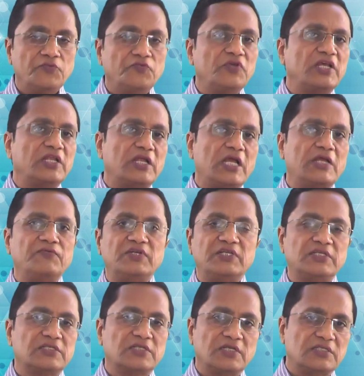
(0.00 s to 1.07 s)
where I will
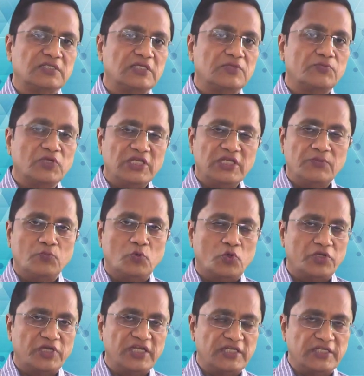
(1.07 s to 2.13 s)
discuss it in
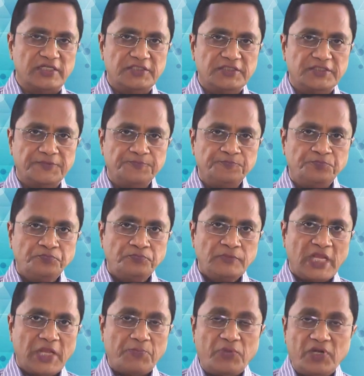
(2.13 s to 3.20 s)
more details.
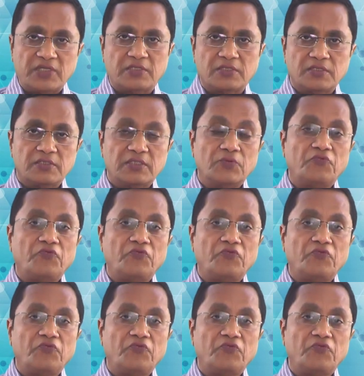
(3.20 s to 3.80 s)
But the